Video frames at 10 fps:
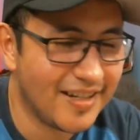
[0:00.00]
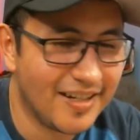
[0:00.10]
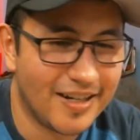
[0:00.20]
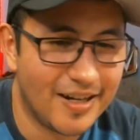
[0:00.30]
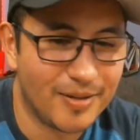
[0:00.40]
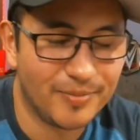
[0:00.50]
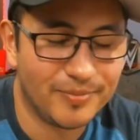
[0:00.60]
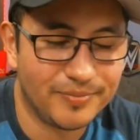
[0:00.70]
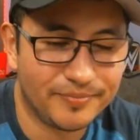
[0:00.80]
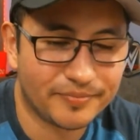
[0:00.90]

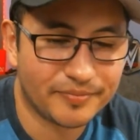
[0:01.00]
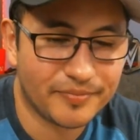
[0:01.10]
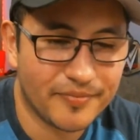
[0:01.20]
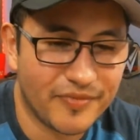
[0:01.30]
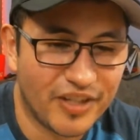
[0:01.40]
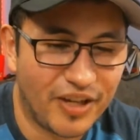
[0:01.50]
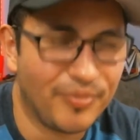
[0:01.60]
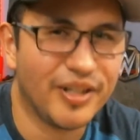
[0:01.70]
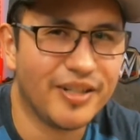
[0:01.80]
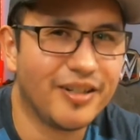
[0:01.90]

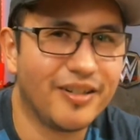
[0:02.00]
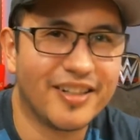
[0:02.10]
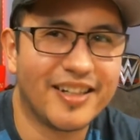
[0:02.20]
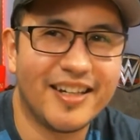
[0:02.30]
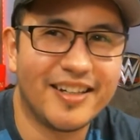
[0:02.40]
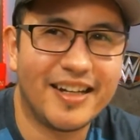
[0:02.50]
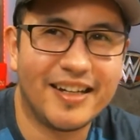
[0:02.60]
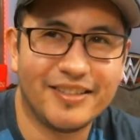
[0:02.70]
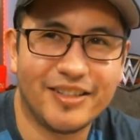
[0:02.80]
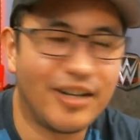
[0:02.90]
But again,
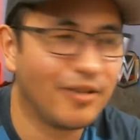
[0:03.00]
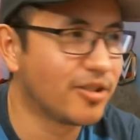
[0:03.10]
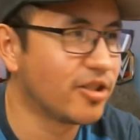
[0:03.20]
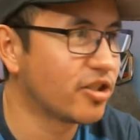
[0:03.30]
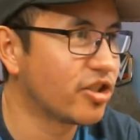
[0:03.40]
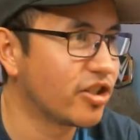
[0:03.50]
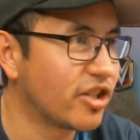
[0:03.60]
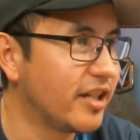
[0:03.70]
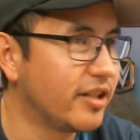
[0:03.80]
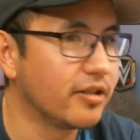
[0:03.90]
I was just chit
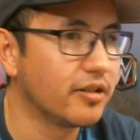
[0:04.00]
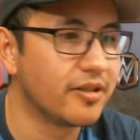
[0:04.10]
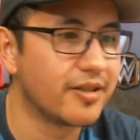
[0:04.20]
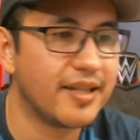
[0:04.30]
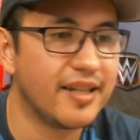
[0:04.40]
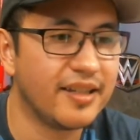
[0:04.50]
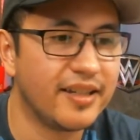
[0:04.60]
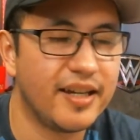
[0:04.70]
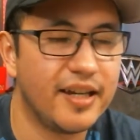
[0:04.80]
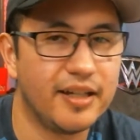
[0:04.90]
chatting earlier, saying like,
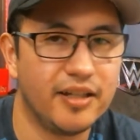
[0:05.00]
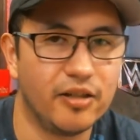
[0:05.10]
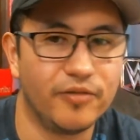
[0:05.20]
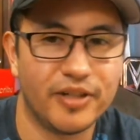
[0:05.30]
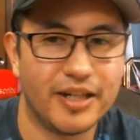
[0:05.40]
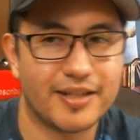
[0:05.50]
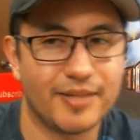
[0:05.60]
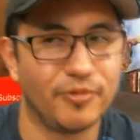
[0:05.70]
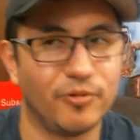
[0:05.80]
hey, if you guys have been